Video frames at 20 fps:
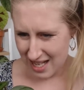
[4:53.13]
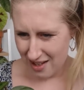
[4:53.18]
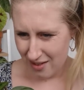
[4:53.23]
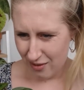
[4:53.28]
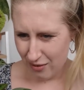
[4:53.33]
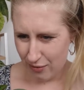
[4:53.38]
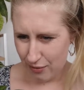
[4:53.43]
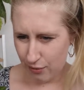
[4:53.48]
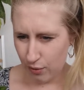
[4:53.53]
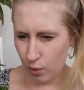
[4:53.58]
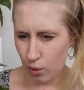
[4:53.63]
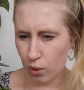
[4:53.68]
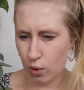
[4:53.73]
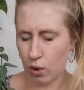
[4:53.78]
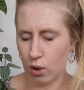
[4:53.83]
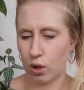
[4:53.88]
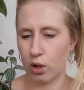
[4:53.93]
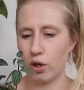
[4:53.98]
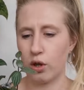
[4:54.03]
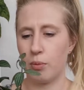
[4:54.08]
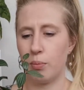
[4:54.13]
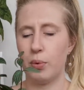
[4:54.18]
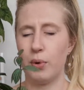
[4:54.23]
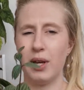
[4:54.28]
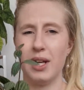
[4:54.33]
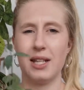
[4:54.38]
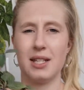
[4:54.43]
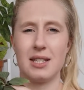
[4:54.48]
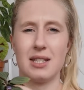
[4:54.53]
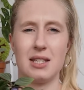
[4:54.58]
4 growth
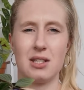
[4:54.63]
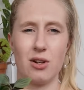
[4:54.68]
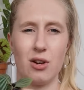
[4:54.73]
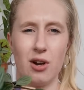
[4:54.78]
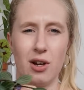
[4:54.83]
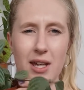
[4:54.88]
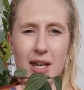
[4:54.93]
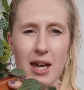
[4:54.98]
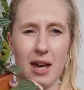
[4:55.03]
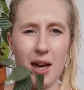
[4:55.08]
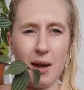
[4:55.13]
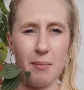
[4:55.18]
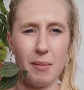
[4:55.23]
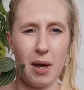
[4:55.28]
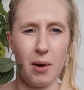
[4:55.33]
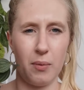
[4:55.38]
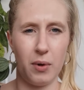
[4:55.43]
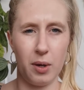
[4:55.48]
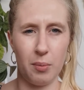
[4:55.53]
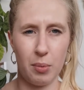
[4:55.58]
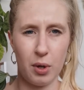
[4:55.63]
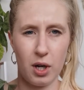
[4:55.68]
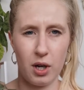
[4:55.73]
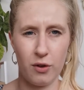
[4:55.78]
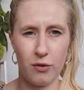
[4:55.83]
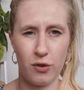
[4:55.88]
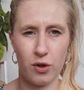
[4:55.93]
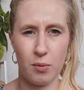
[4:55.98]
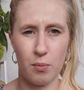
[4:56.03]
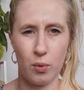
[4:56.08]
points, so yeah, I might want to put a
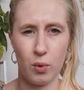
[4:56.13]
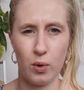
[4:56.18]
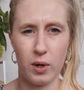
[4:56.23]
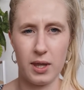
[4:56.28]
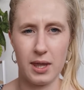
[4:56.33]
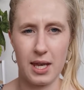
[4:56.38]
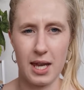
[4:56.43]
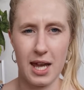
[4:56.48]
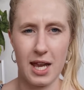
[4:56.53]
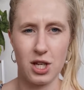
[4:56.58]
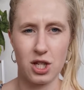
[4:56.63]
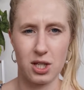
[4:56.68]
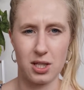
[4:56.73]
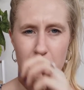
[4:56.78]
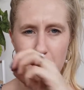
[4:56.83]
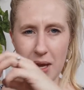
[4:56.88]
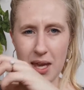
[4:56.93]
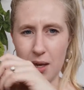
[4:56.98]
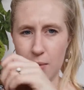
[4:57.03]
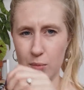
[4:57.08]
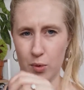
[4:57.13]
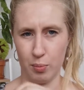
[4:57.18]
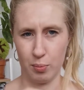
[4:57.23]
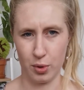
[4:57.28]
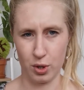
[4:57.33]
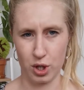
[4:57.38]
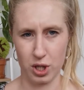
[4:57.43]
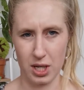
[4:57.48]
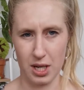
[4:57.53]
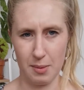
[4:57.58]
few more in there and just make it more
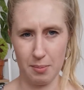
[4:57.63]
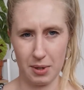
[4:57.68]
bushy.